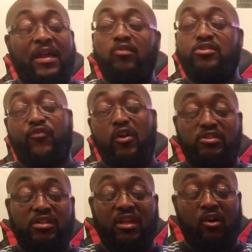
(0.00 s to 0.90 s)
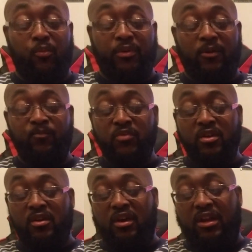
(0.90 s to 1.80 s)
That was the first thing they opened it.
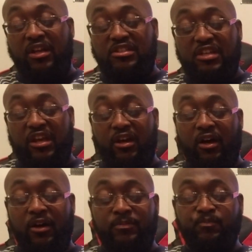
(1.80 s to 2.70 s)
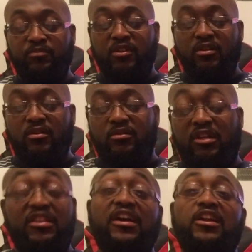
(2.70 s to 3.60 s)
And they said that
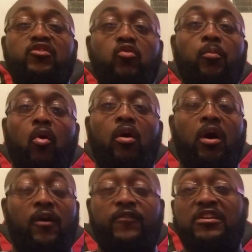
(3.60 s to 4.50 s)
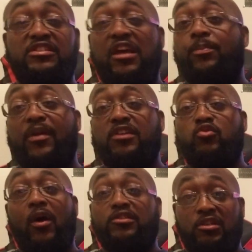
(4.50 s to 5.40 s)
they're going to do more of these State of Plays
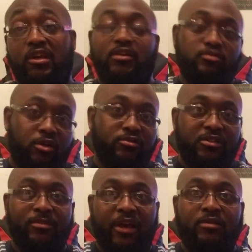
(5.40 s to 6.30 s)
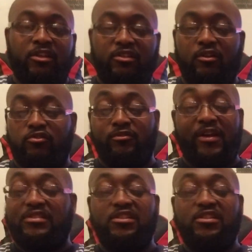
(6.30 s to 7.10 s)
throughout the year, you know, something like Nintendo's Direct.